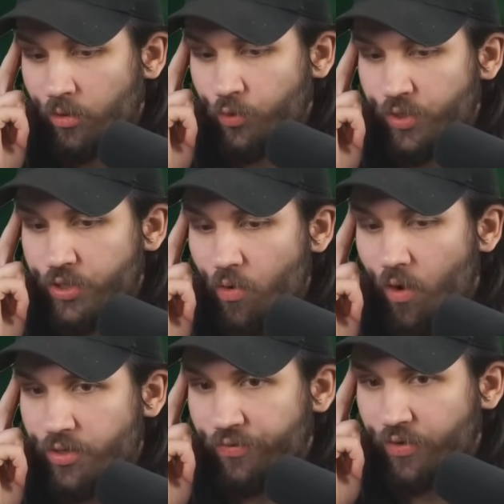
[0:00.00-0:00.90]
Do we just go
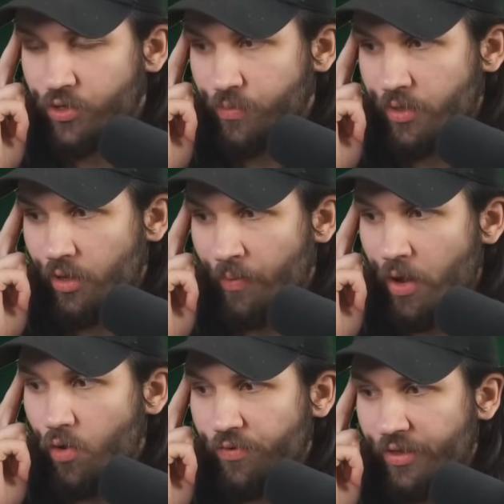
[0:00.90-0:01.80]
Hunter Fisherman? Am
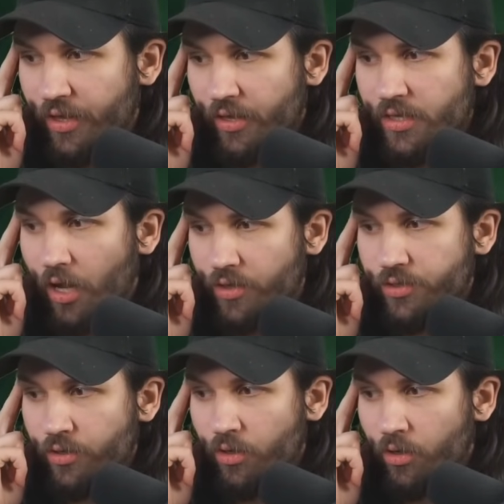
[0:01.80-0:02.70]
I overthinking this?
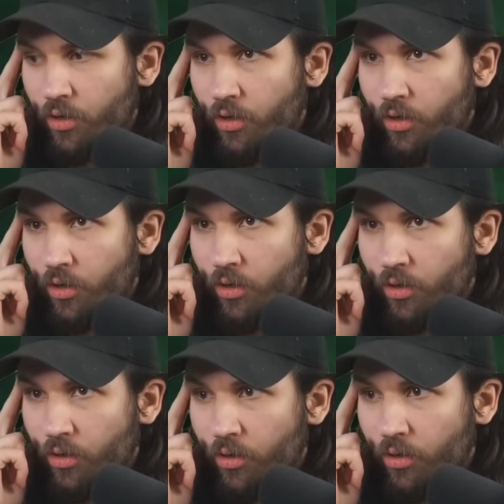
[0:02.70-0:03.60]
Hunter?
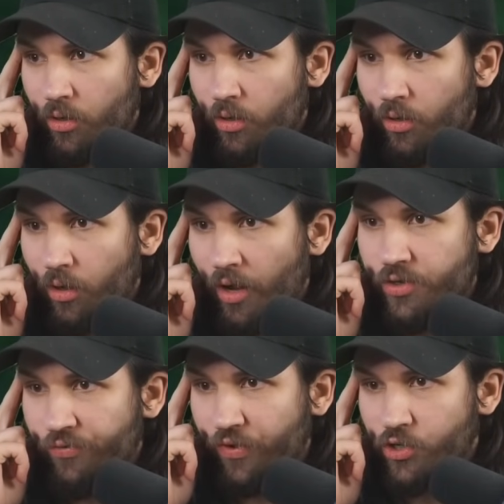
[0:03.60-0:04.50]

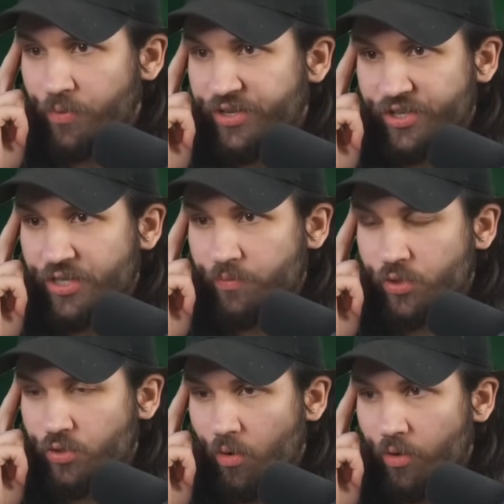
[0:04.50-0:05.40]
Hunter Fisherman just seems
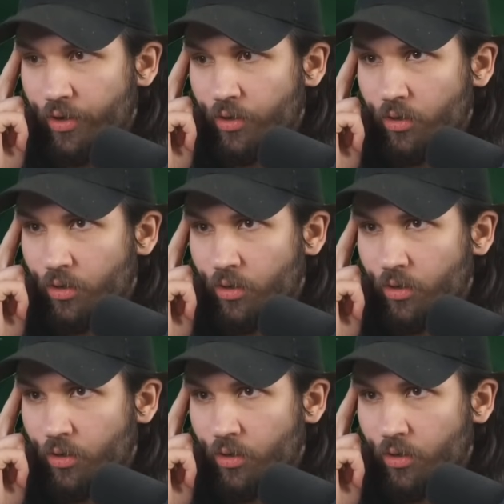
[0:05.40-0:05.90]
so good.